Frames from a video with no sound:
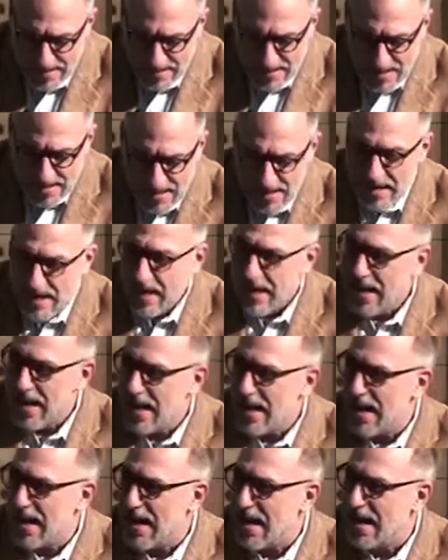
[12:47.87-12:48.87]
You need a
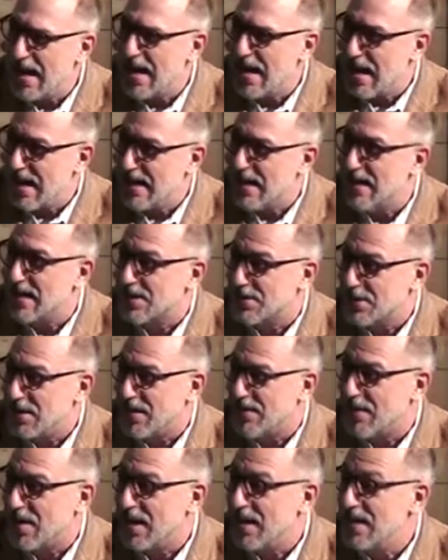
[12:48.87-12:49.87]
shovel. I need a
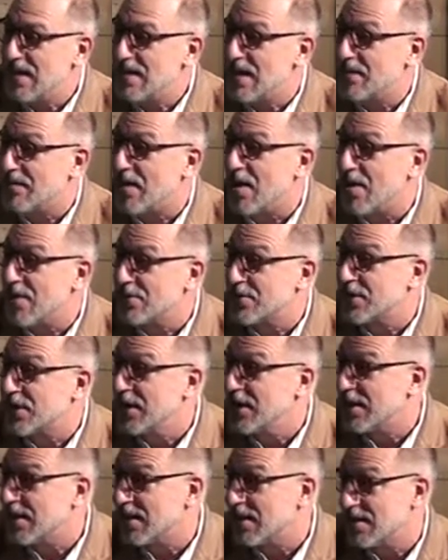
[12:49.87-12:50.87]
shovel. I need a
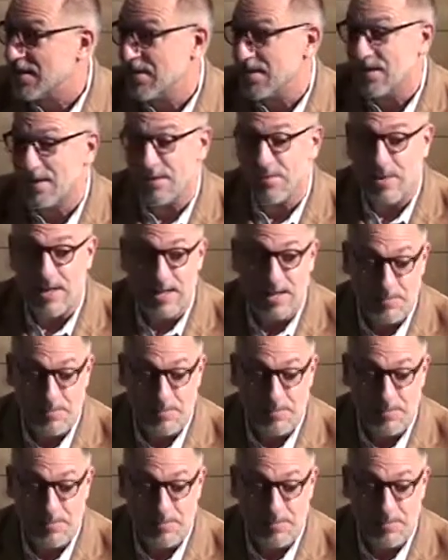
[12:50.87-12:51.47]
volunteer. That's what I